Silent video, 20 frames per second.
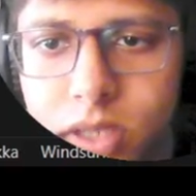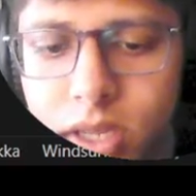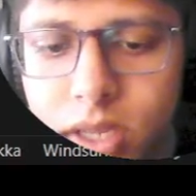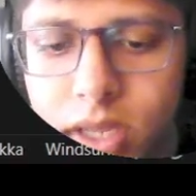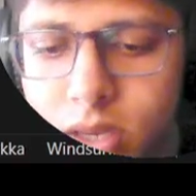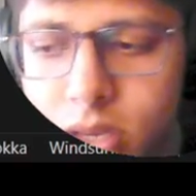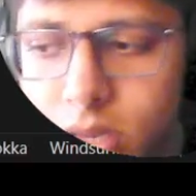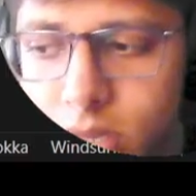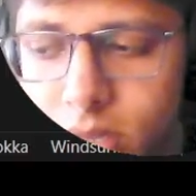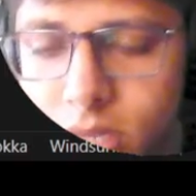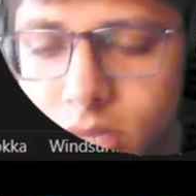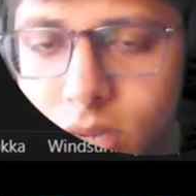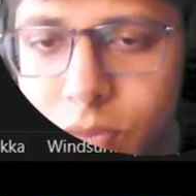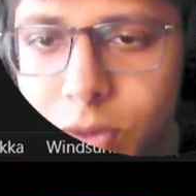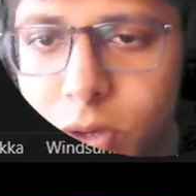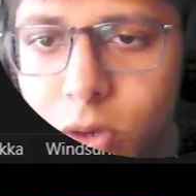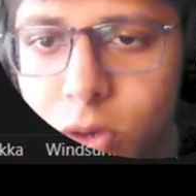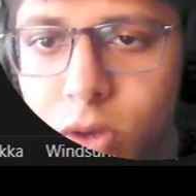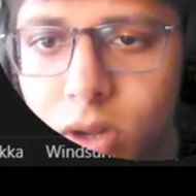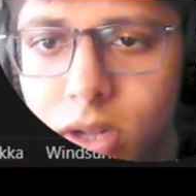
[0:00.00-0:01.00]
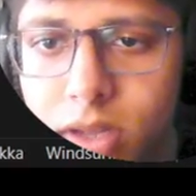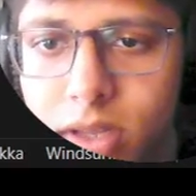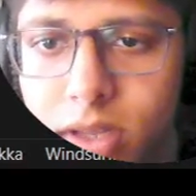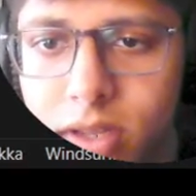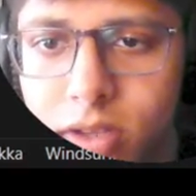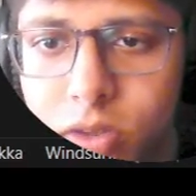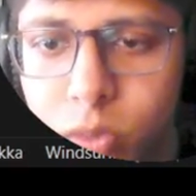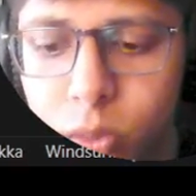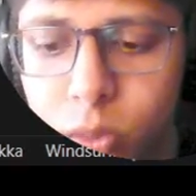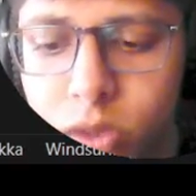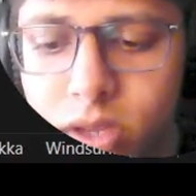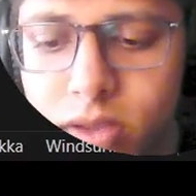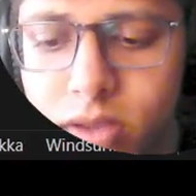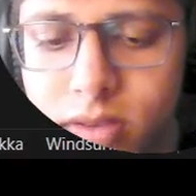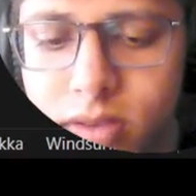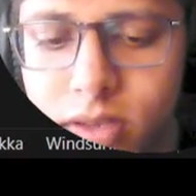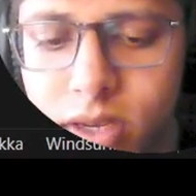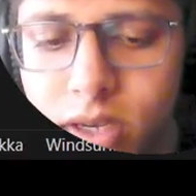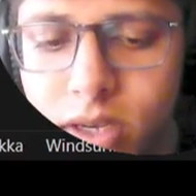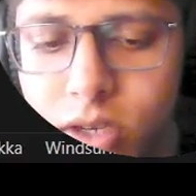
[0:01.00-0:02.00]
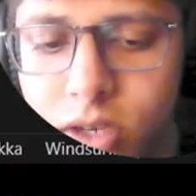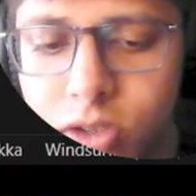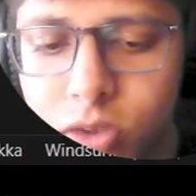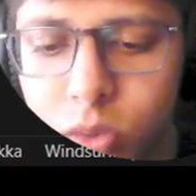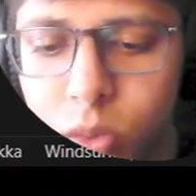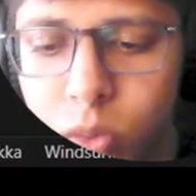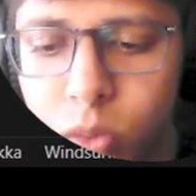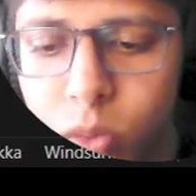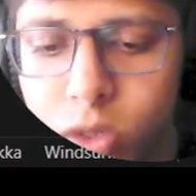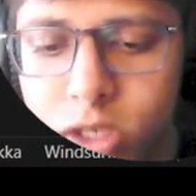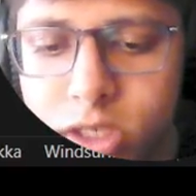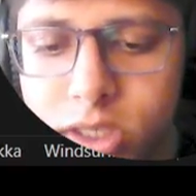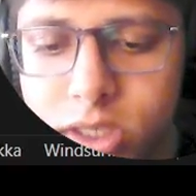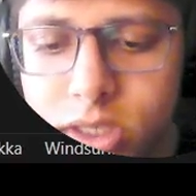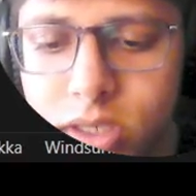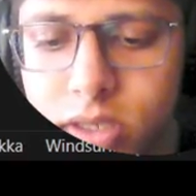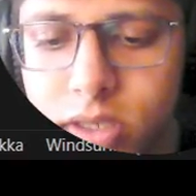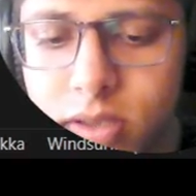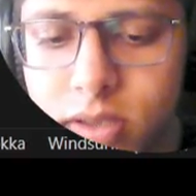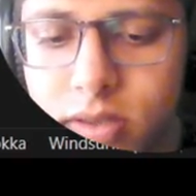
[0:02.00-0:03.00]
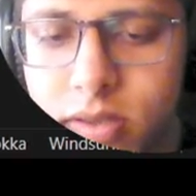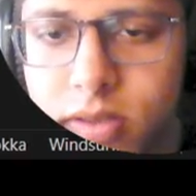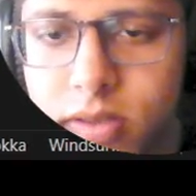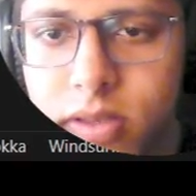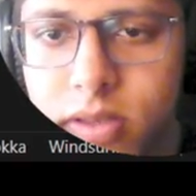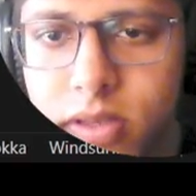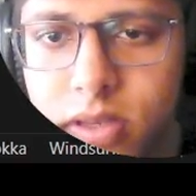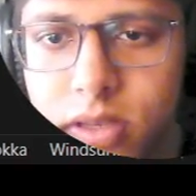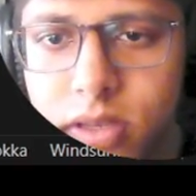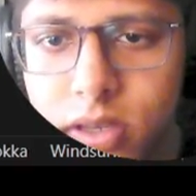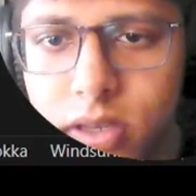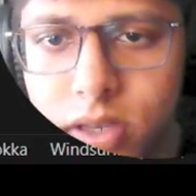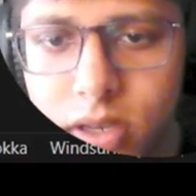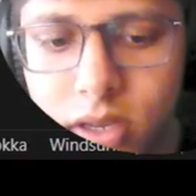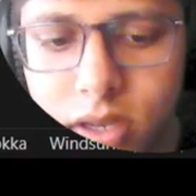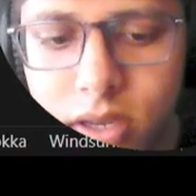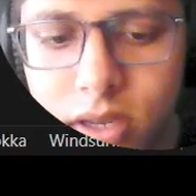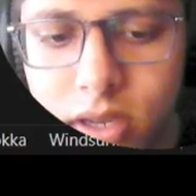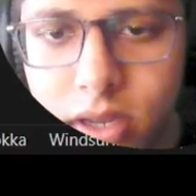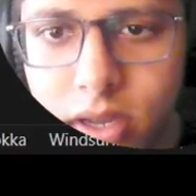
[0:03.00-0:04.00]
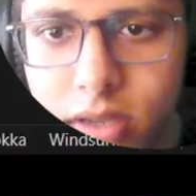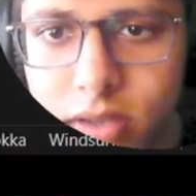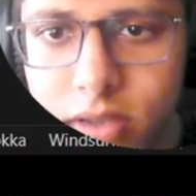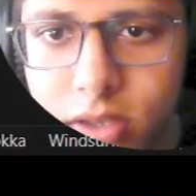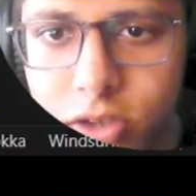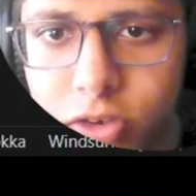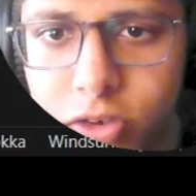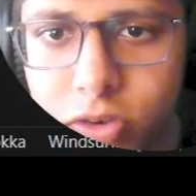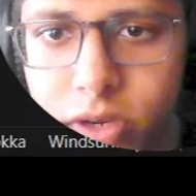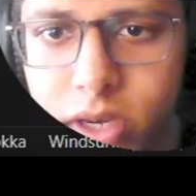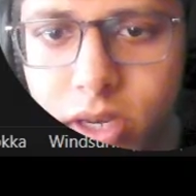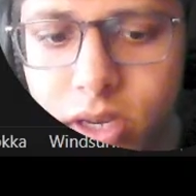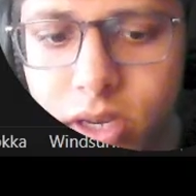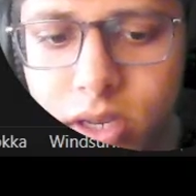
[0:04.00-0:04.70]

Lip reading: And then we'll call this quiz_questions is a string